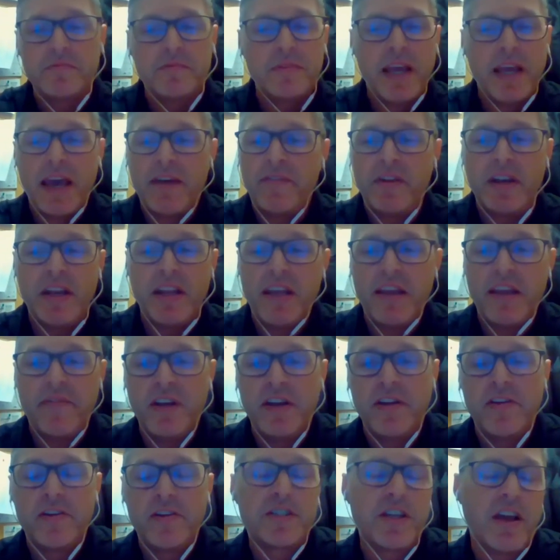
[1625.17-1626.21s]
Evan,
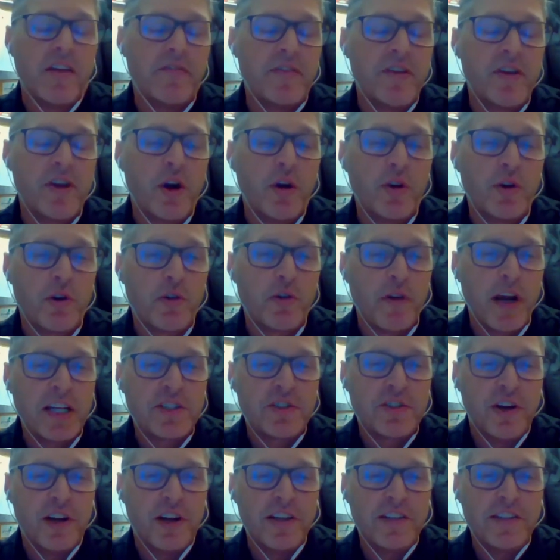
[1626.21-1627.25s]
even yourself, you go to a
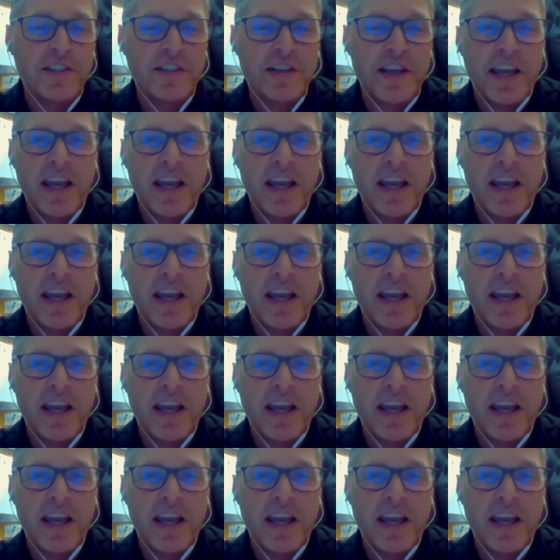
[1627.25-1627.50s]
restaurant